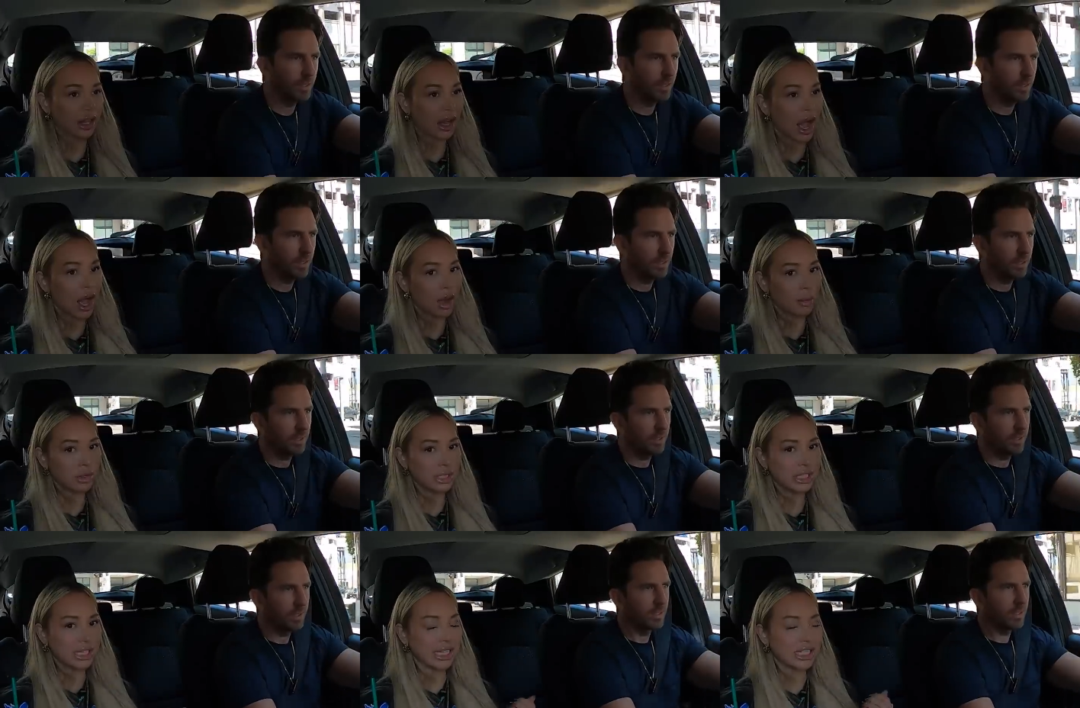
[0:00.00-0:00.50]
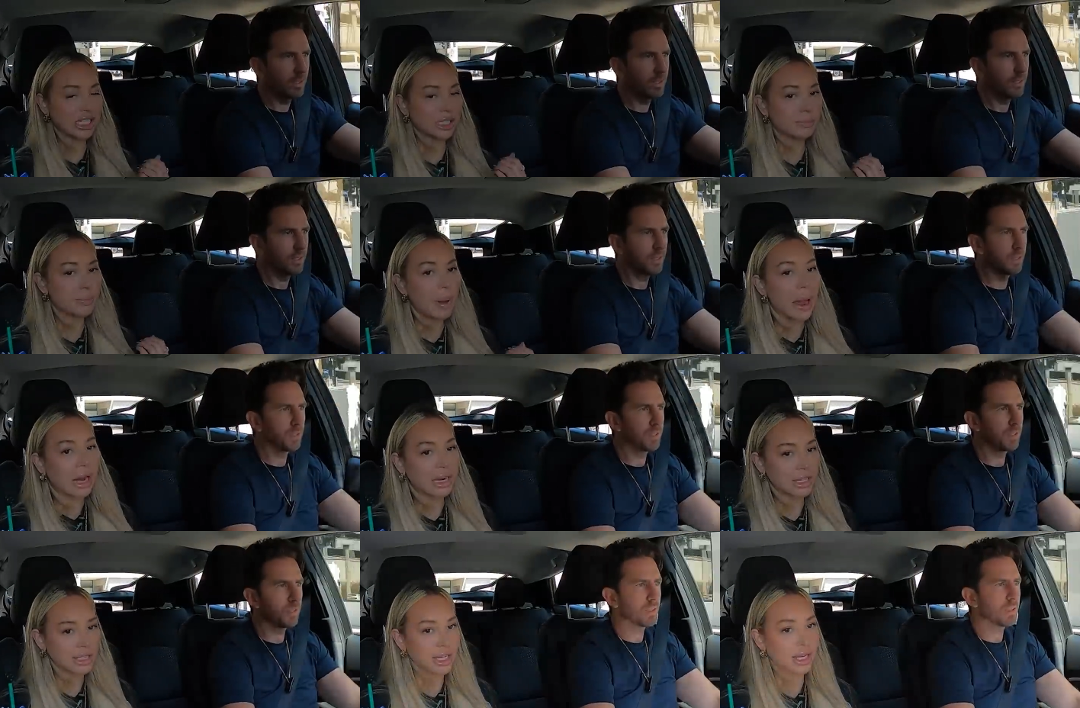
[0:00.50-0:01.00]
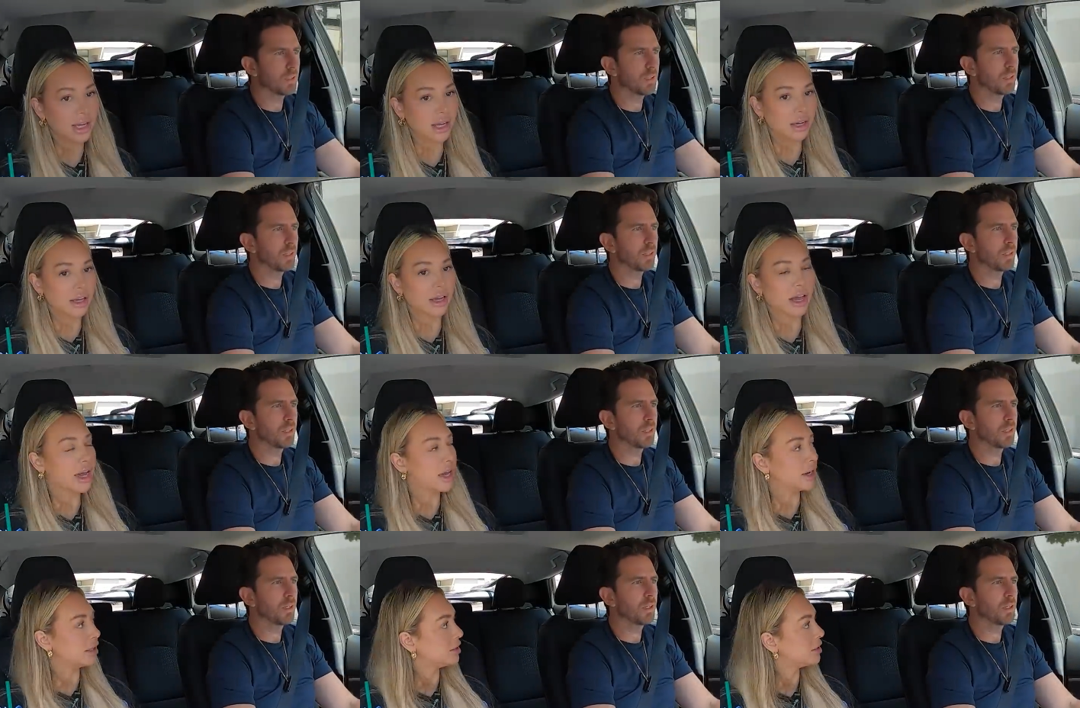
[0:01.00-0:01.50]
Speaker 1: the guy was expecting a
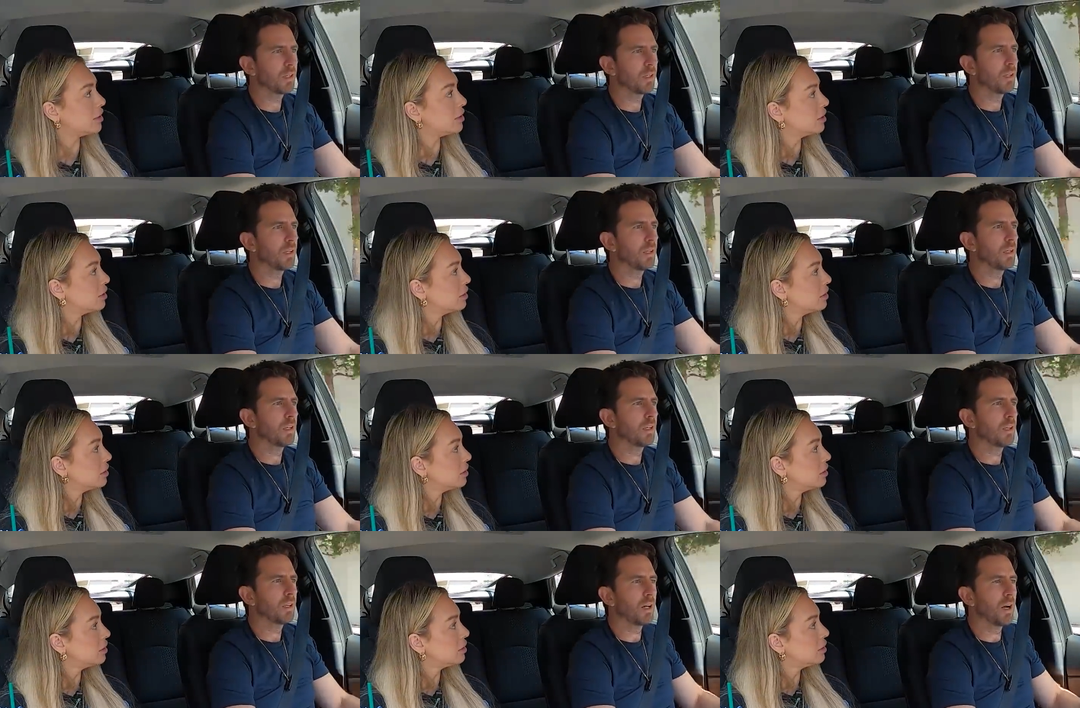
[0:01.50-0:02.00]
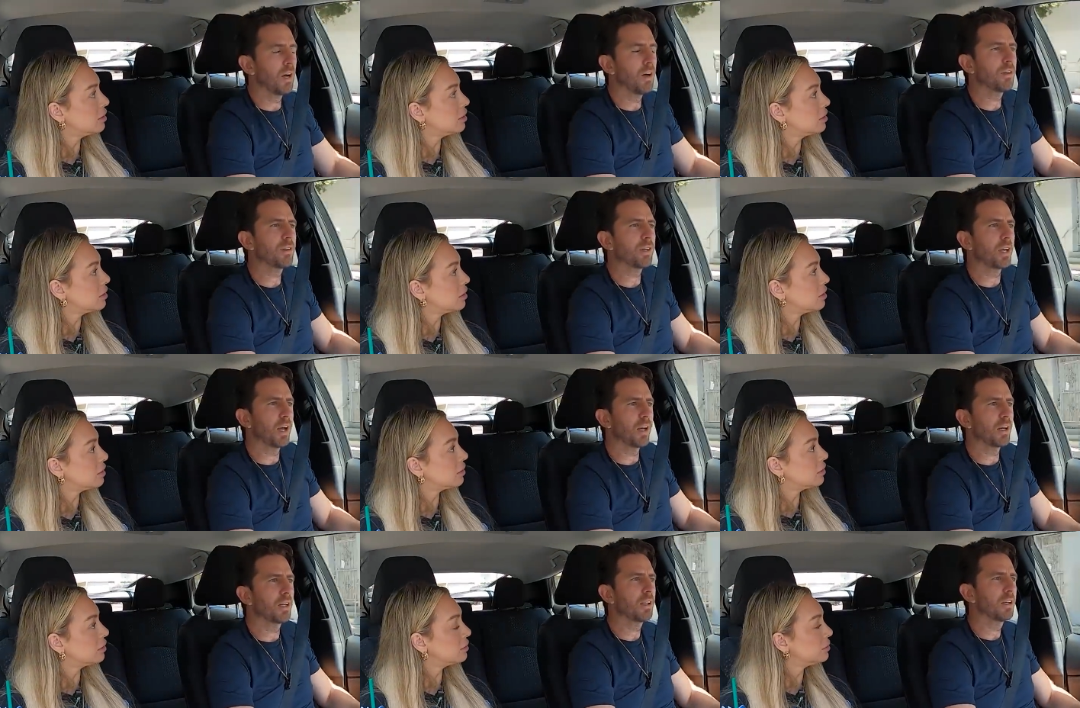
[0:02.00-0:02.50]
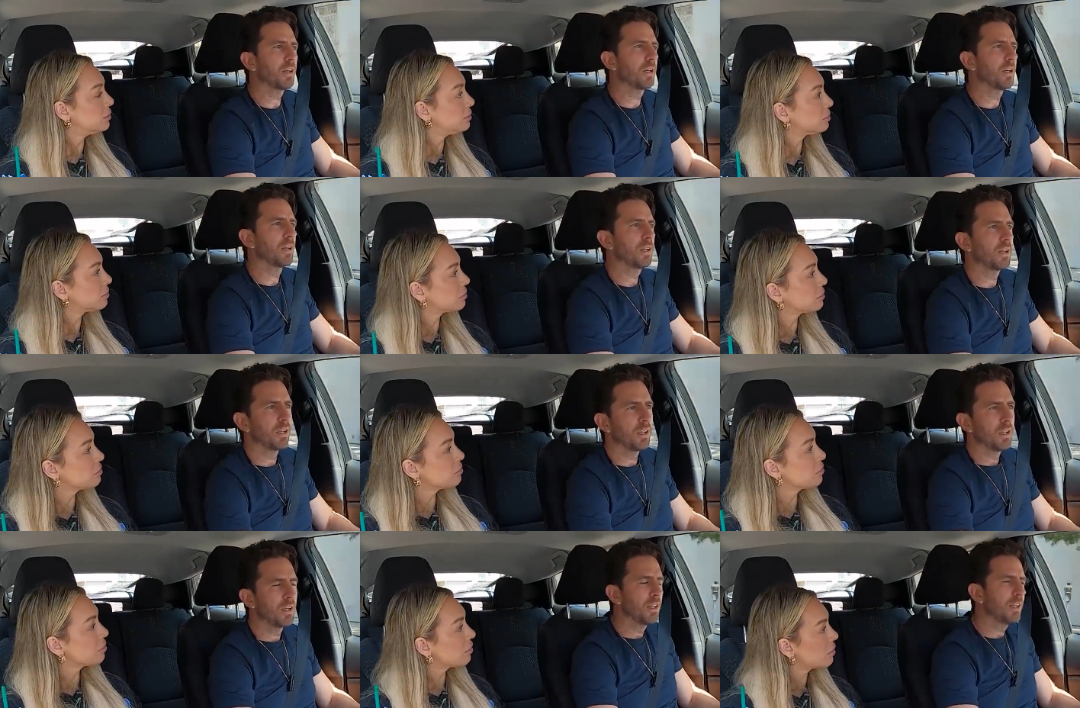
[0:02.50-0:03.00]
kiss.
Speaker 2: Okay,
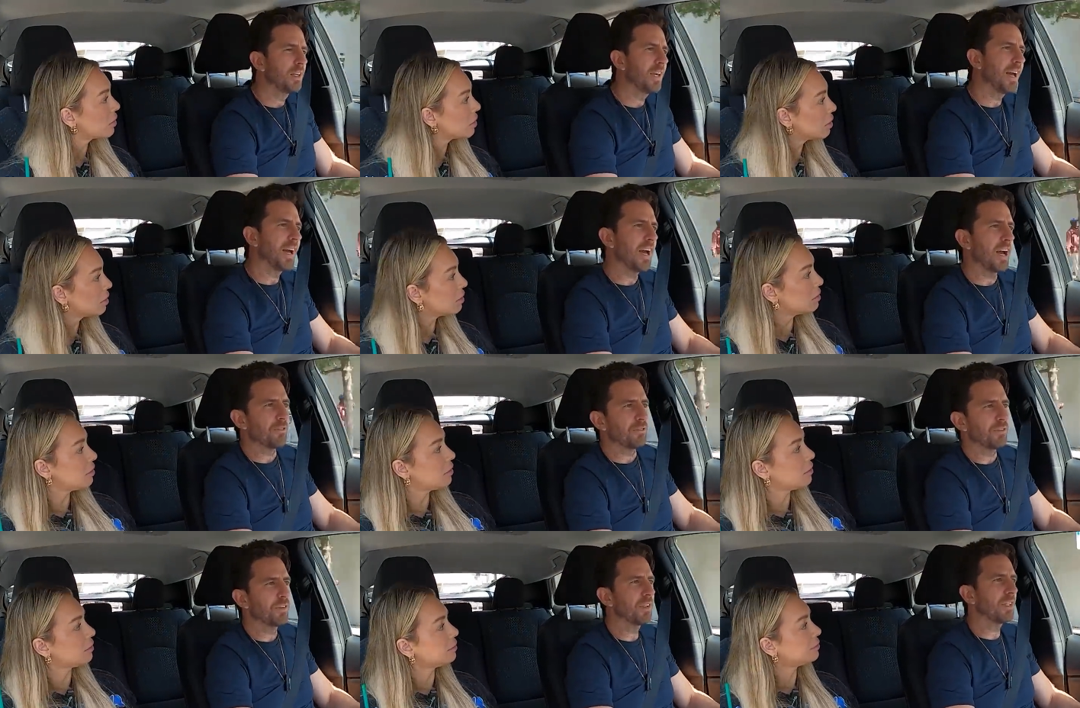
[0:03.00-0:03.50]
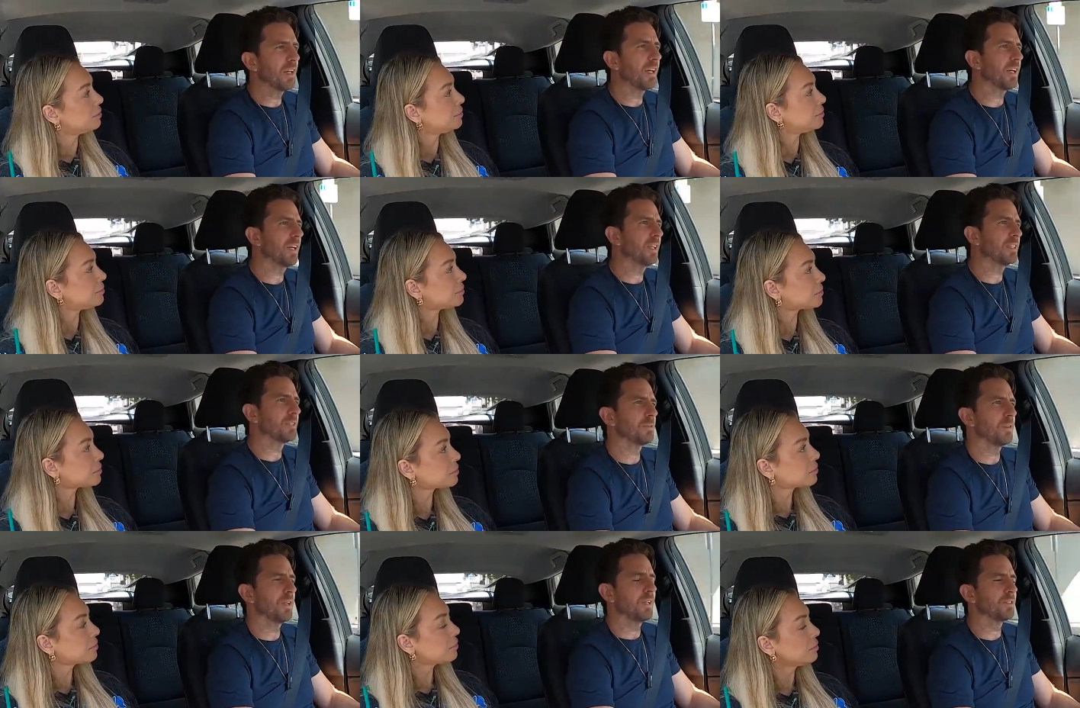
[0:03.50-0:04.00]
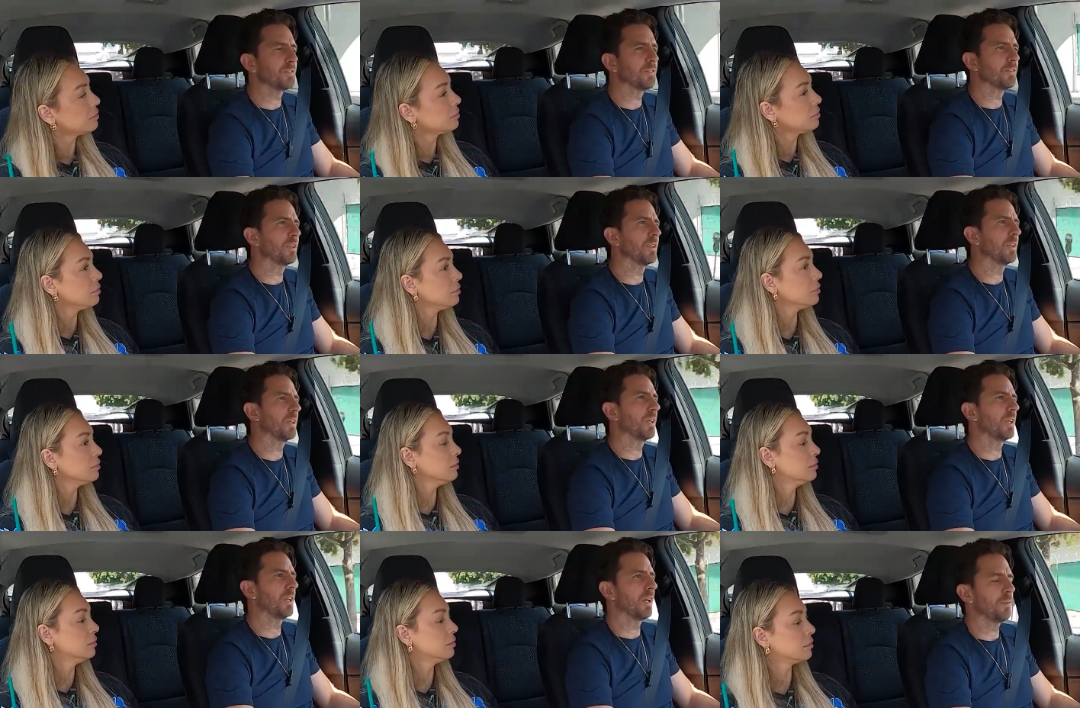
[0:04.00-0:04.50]
yeah, I feel like it's it's
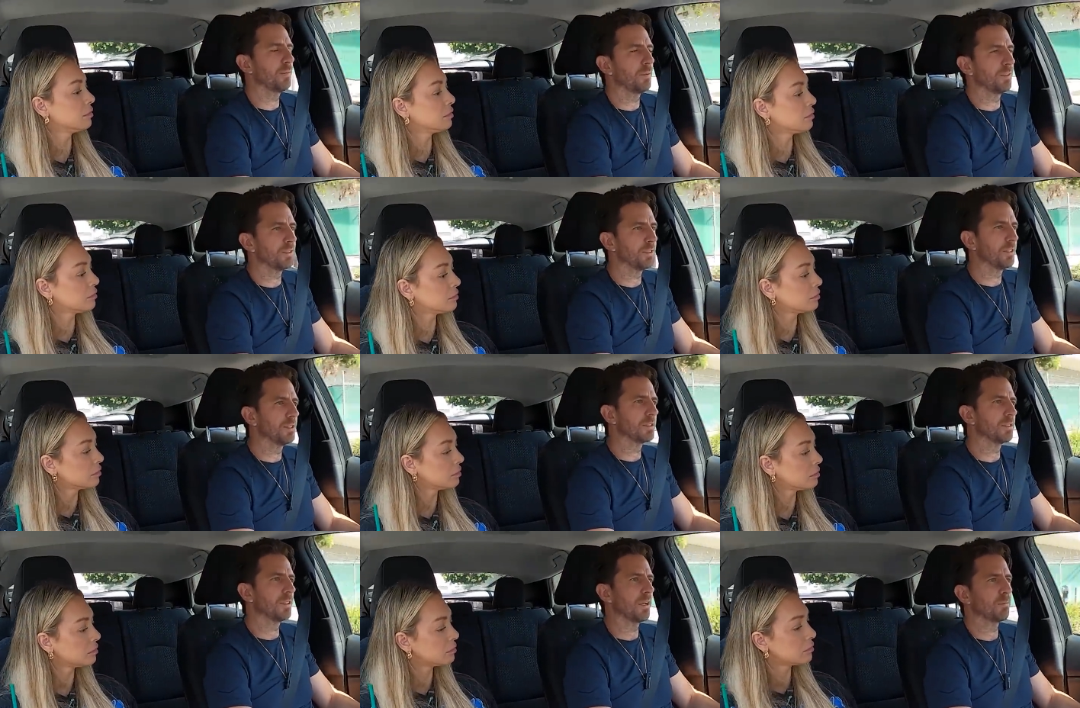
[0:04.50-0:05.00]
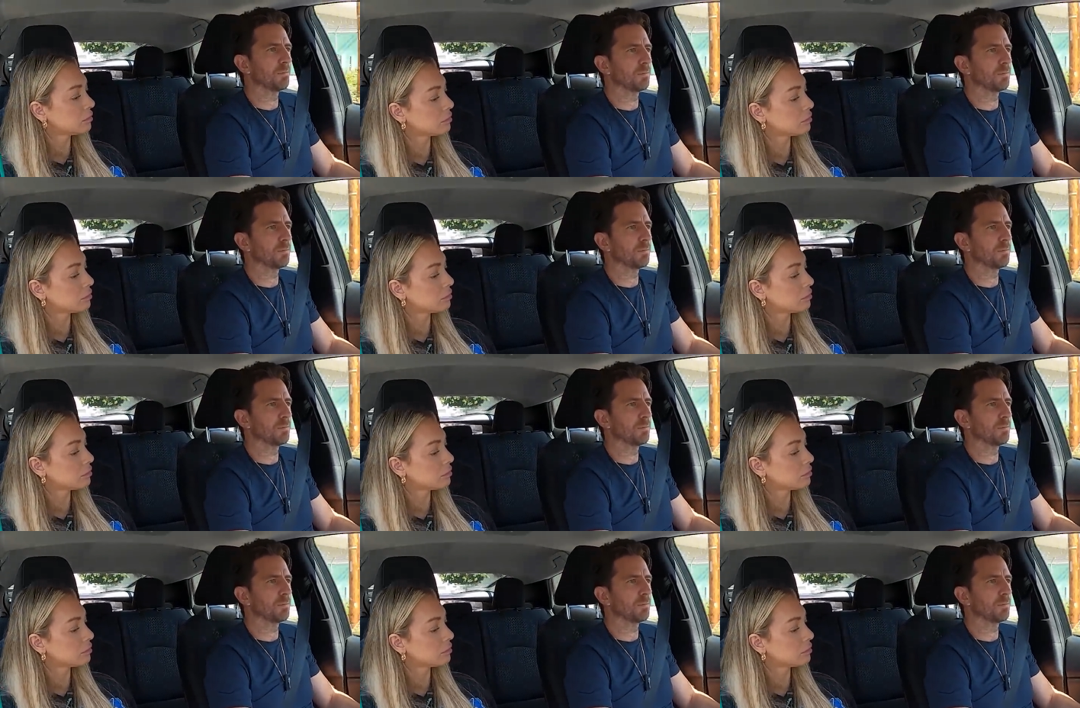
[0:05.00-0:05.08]
really. I mean, geez,